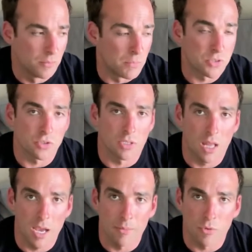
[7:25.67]
muzzle
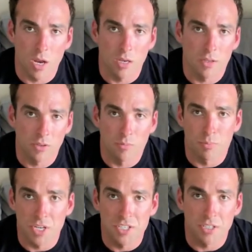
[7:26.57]
climb, right, is
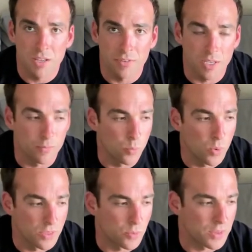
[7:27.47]
pretty significant
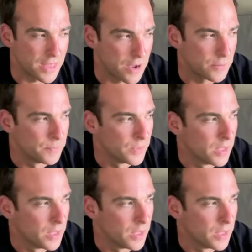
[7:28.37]
with or without